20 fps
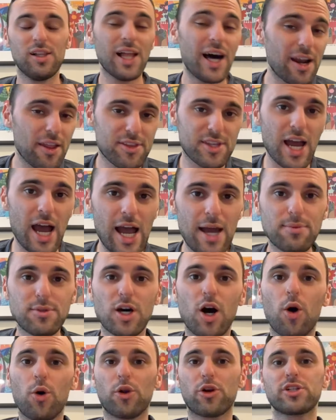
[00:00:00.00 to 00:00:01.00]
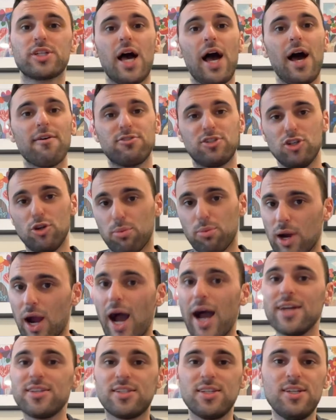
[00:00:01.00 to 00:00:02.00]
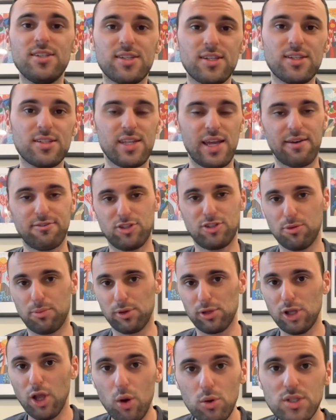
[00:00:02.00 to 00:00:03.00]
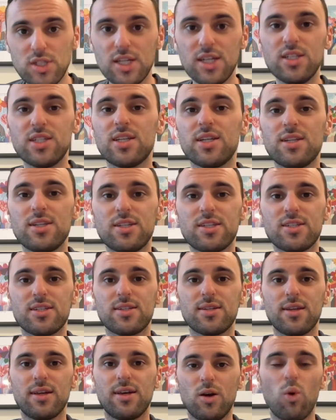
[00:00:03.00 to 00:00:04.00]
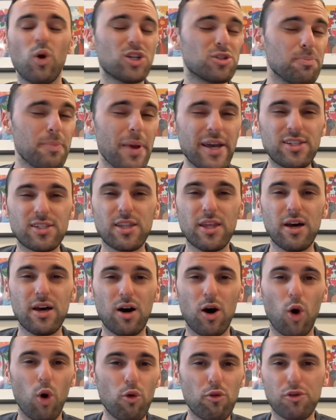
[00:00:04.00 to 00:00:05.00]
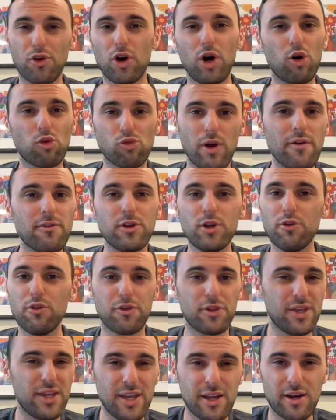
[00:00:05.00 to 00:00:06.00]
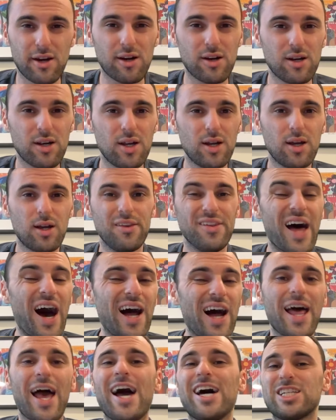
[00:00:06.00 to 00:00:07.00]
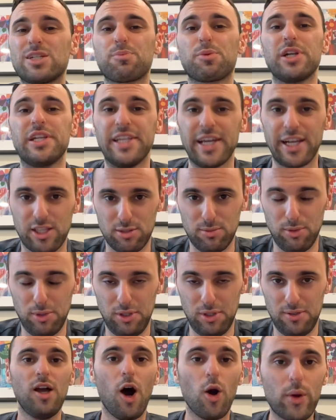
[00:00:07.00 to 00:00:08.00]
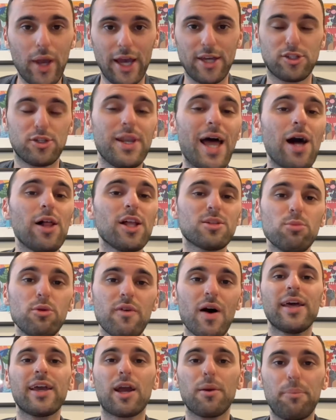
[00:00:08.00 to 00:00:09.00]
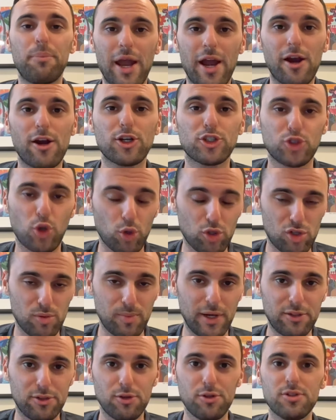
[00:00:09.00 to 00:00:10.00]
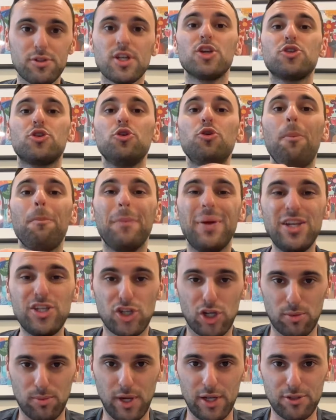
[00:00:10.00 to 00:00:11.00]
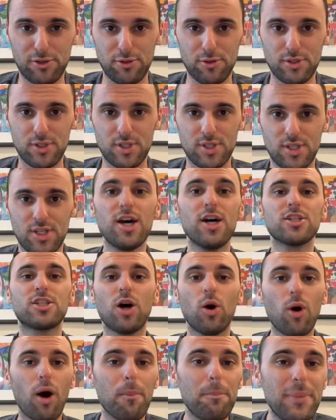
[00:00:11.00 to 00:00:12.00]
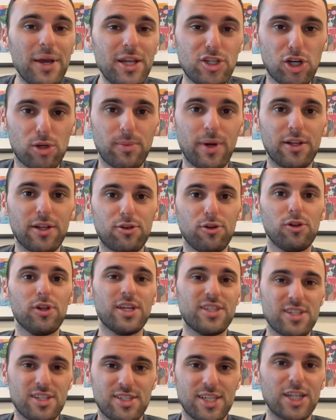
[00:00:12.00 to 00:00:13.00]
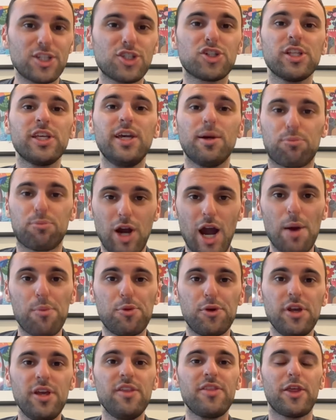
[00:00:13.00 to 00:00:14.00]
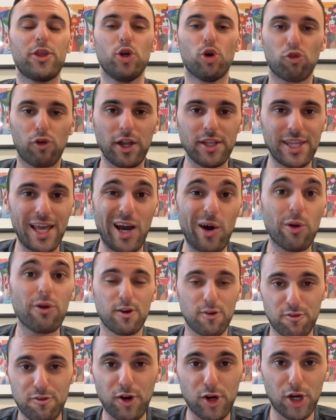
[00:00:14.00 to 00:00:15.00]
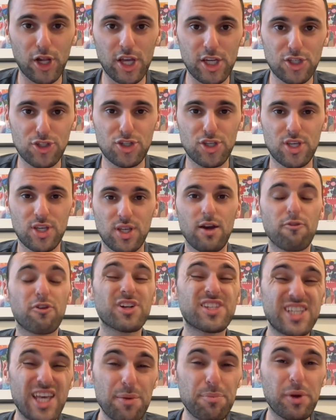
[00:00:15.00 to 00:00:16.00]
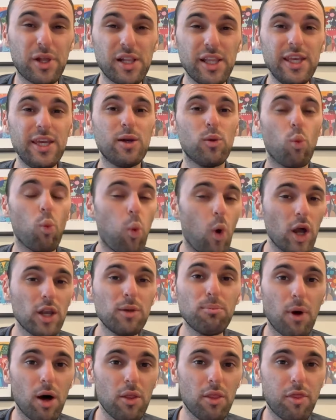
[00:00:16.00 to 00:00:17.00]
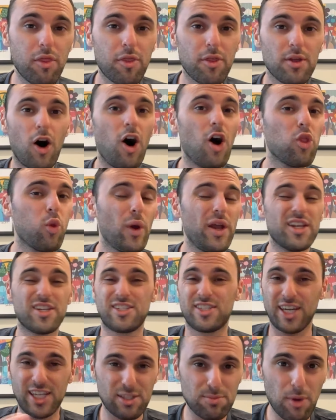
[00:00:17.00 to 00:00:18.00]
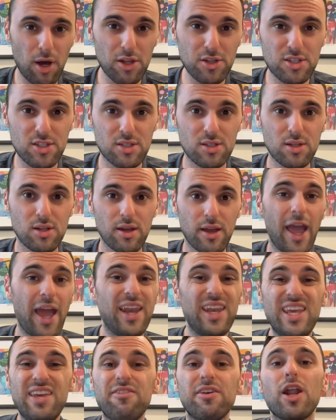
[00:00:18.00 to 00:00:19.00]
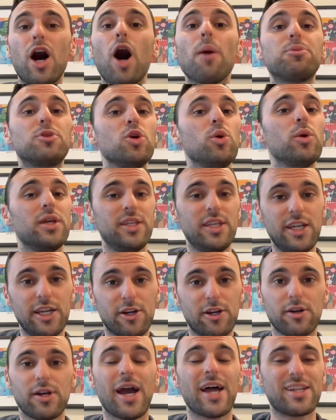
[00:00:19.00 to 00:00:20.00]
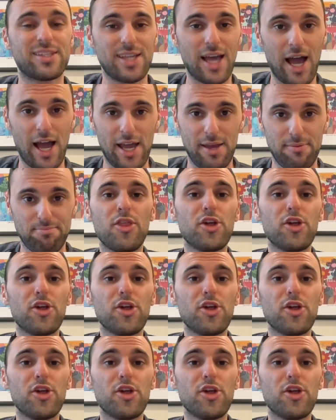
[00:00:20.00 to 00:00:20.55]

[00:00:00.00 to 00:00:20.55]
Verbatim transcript: A lot of times, owners have super high seasons, they have super low seasons, which makes the overall revenue for the year not as predictable. Okay, so now let's move on and compare short-term rentals to mid-term rentals. So a mid-term rental is essentially a property that you'll rent out furnished for typically 1 month, all the way to 6 months, and even up to a year at a time.